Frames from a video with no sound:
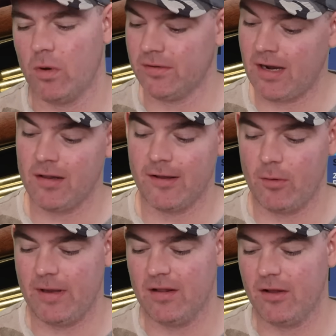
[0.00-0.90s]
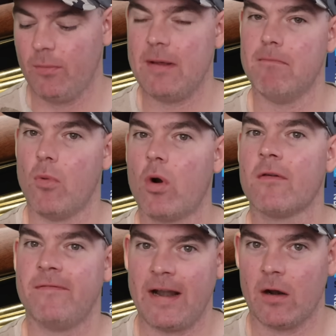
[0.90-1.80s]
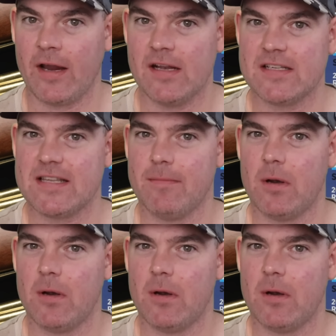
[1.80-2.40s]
well, not a little bit, a little bit more variance than